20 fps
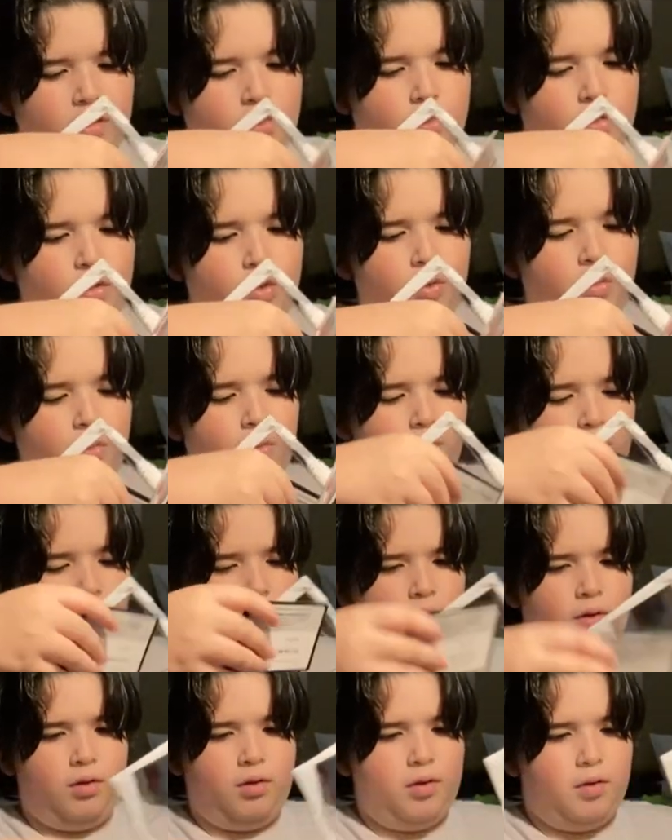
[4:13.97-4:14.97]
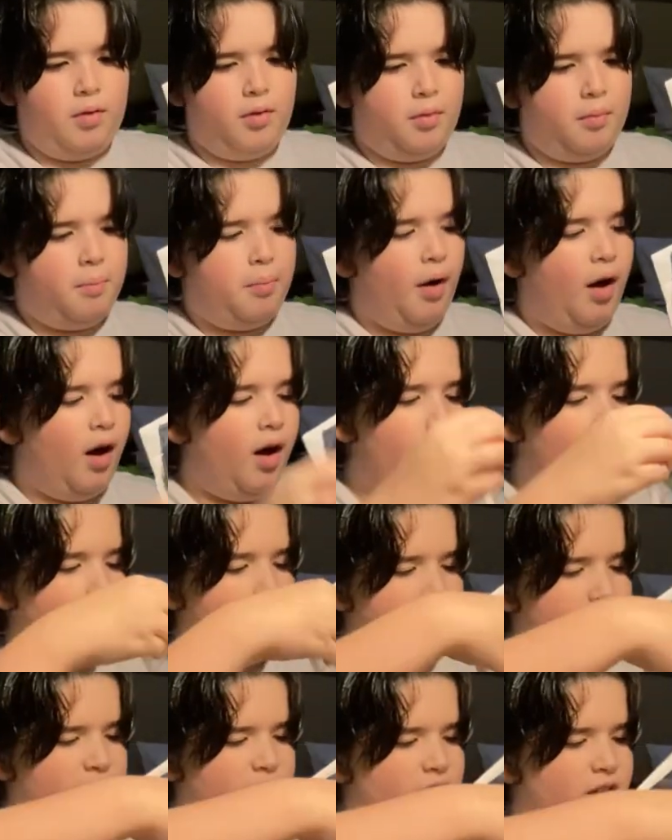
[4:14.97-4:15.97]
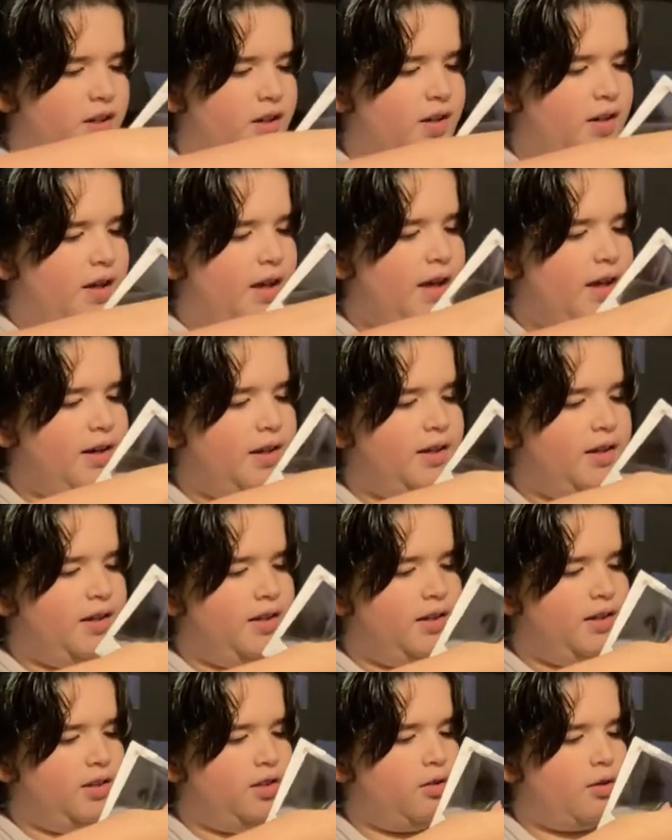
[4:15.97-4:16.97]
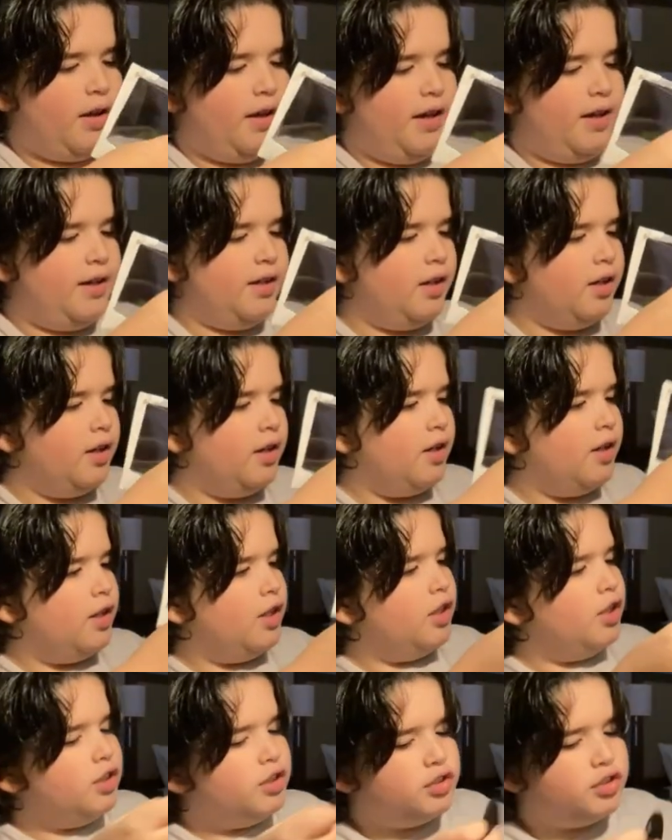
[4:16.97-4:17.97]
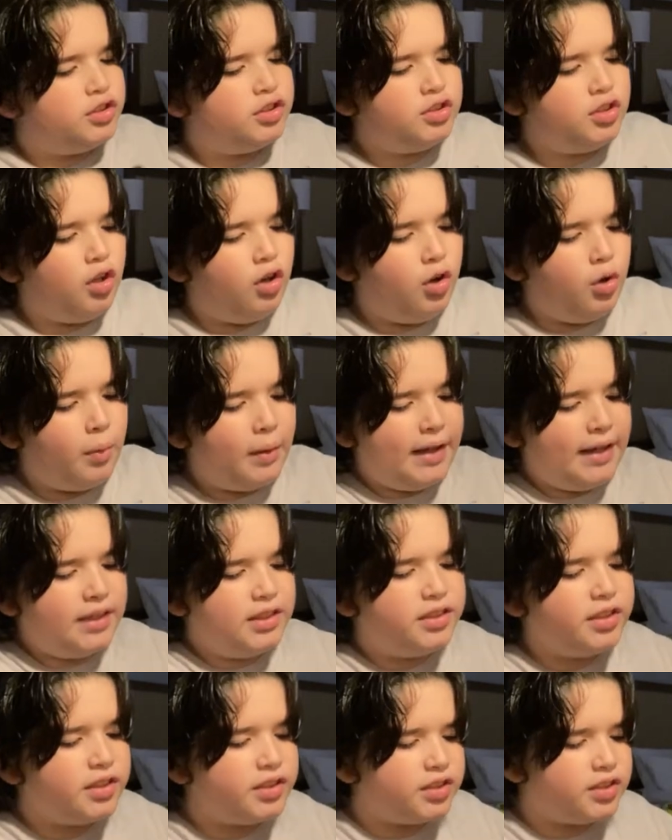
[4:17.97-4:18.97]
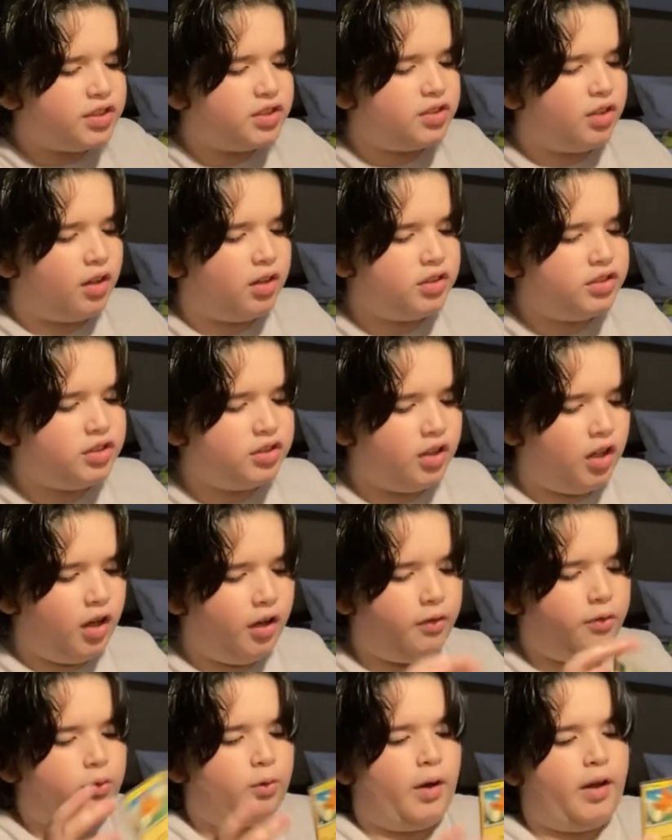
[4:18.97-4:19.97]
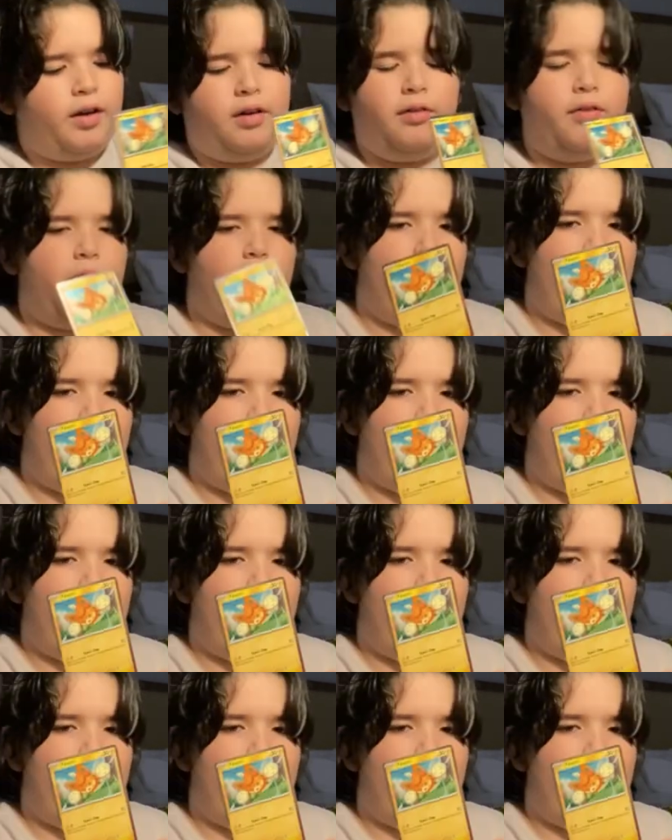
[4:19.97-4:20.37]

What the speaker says: Cool. Pommy. Okay. So it just starts off right off the